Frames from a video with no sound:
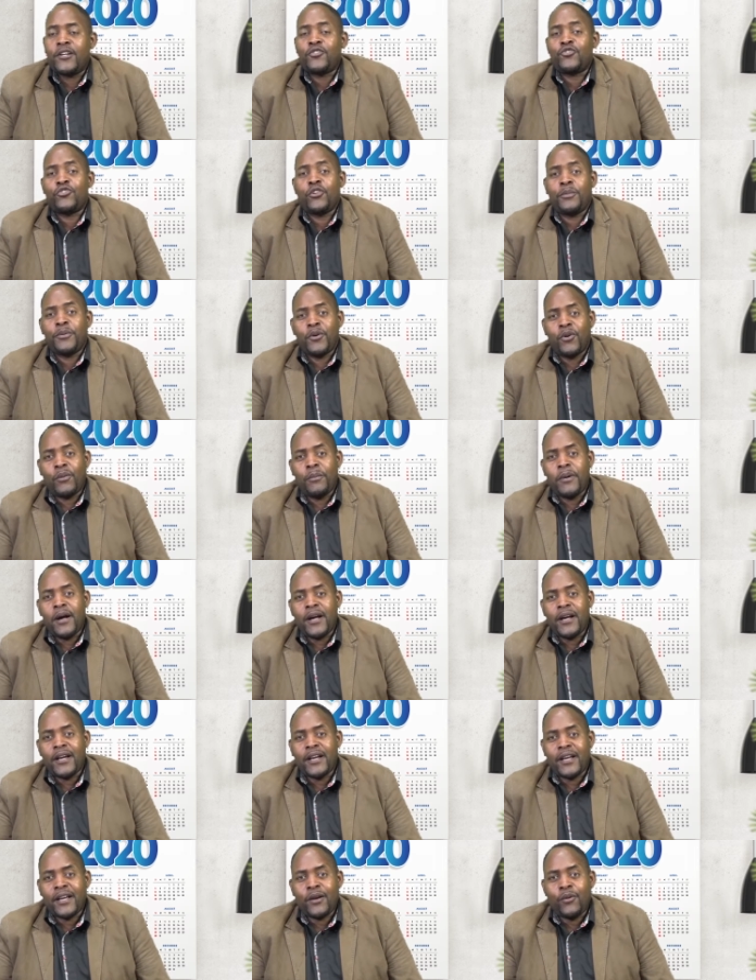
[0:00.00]
Tropical
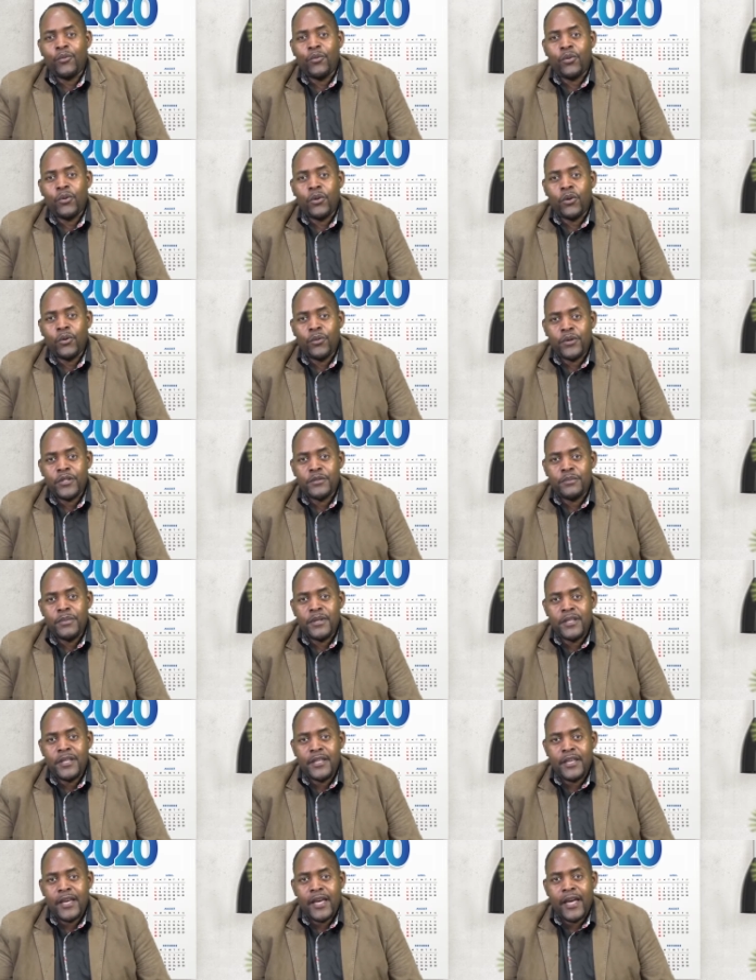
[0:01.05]
Bank will always be
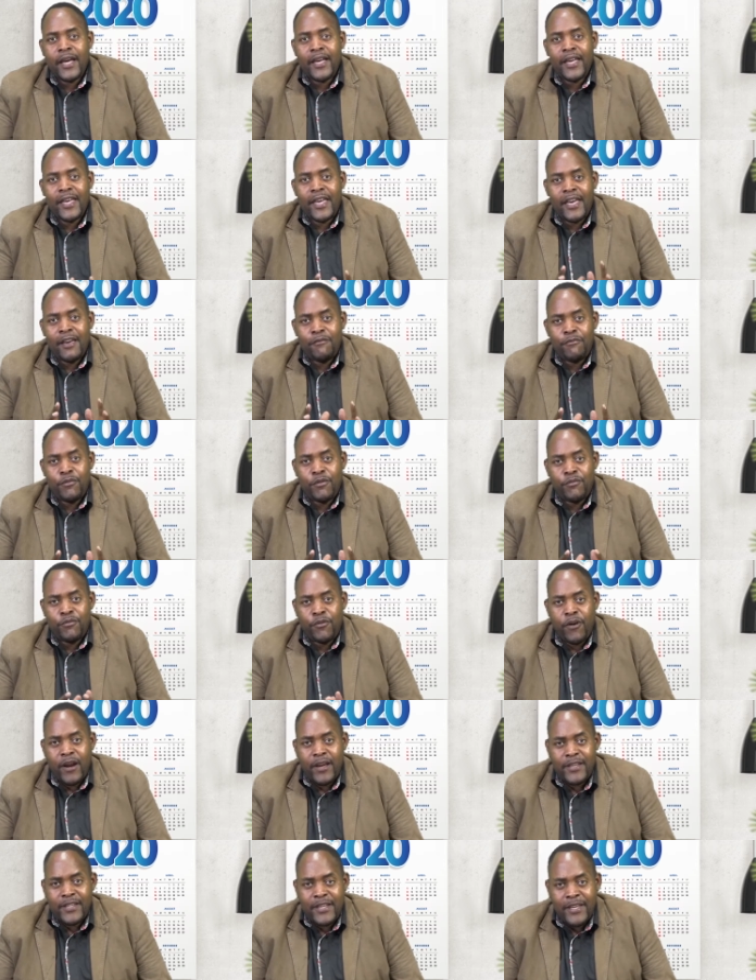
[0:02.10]
here every
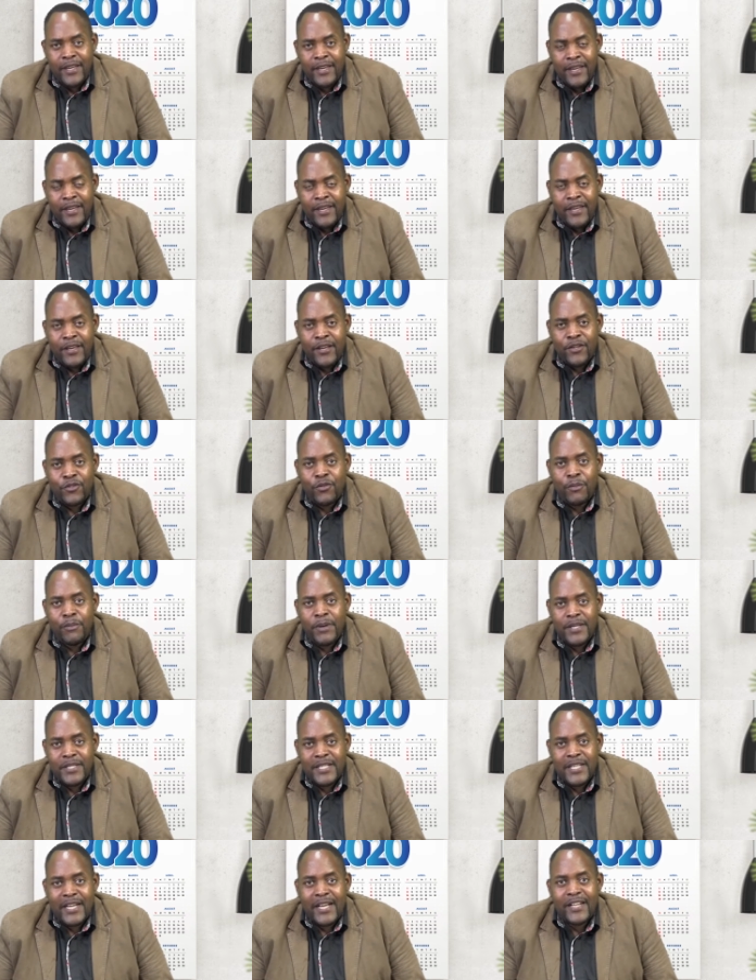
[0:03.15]
Friday to
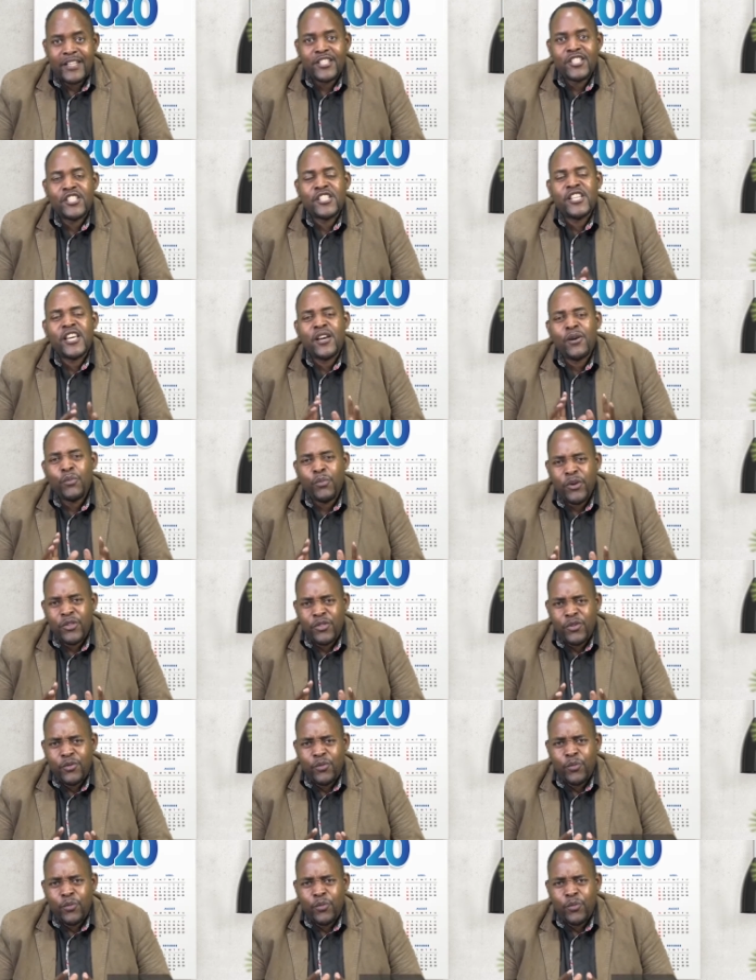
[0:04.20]
basically share with you.